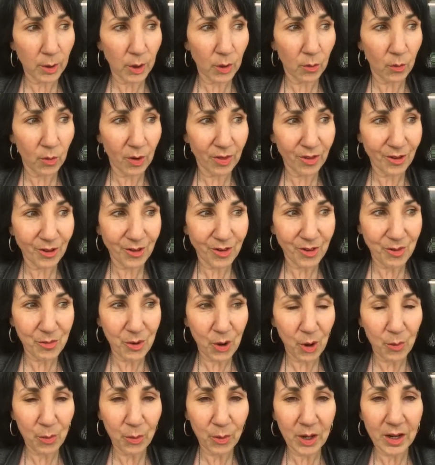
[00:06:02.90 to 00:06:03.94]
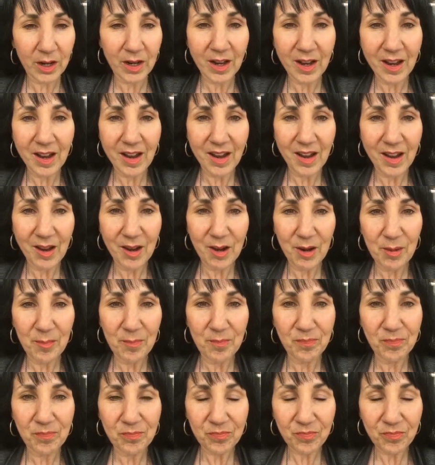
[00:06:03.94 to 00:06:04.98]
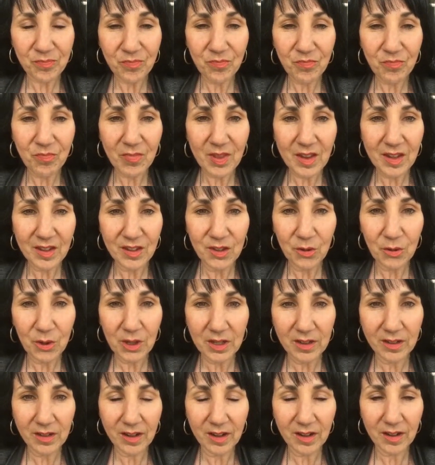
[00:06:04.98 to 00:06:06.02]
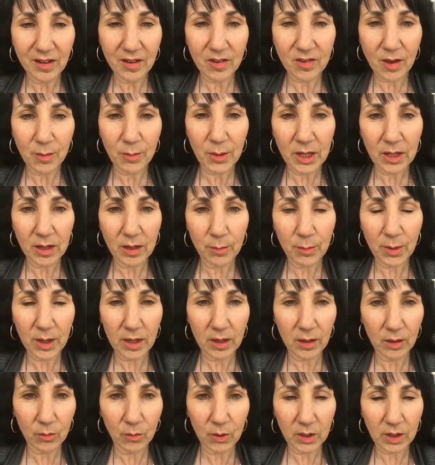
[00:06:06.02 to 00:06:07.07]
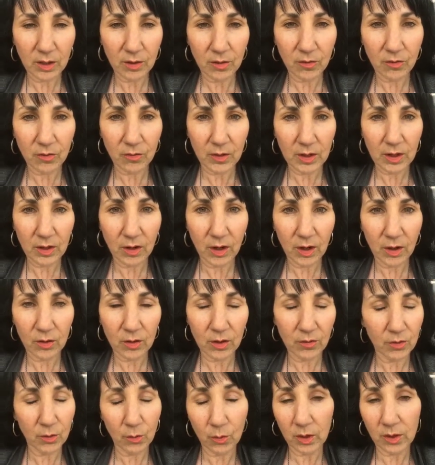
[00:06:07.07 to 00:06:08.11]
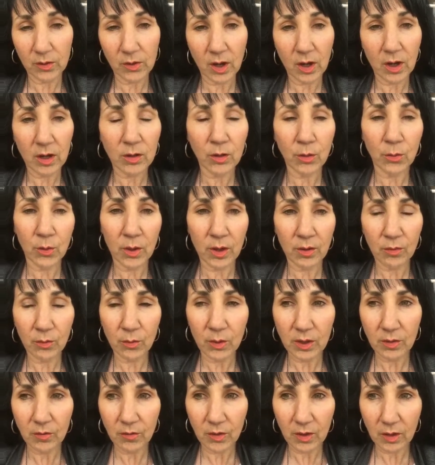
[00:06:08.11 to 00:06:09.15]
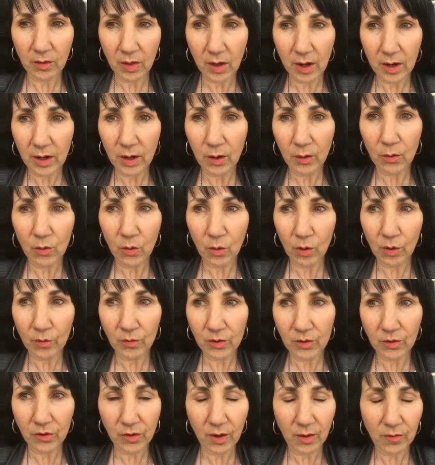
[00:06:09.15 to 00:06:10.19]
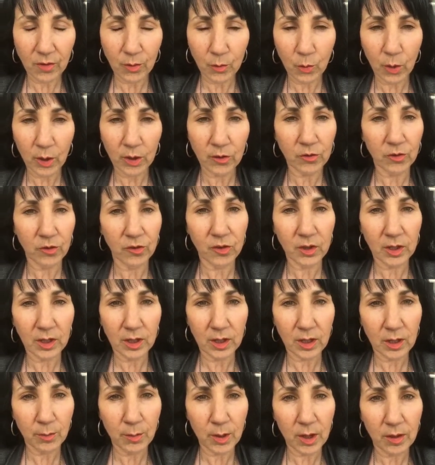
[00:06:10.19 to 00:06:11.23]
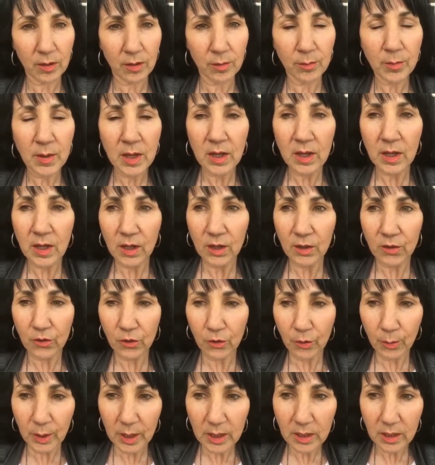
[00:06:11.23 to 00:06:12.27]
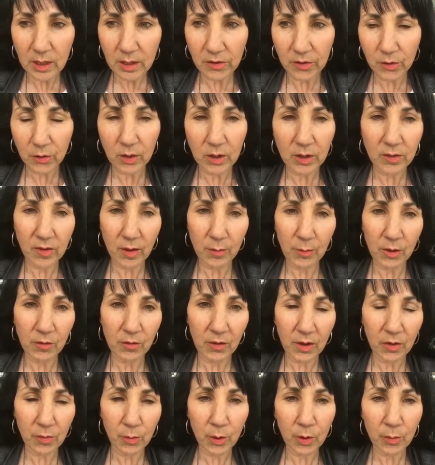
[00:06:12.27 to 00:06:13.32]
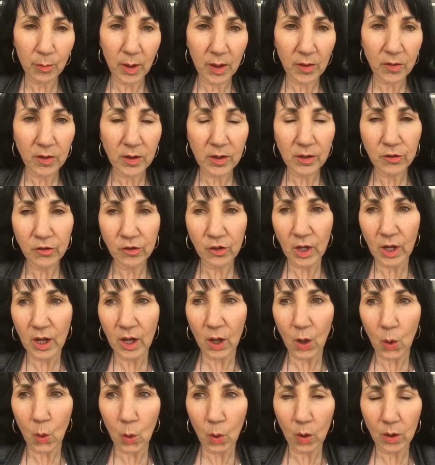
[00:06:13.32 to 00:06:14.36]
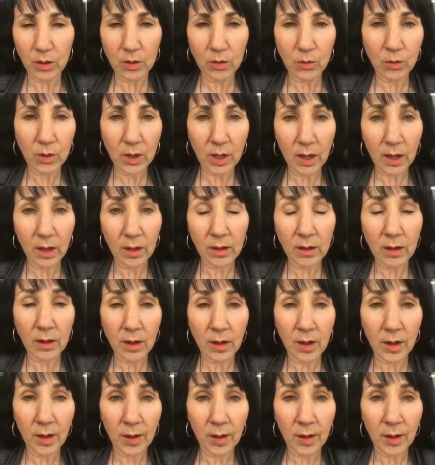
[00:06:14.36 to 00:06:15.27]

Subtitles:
about whether it's appropriate, you can send me an email. We can figure out if you want to talk or whatever, we can figure that out. Or if you just had some questions, you can email them to me. So you can send me a Facebook message, or you can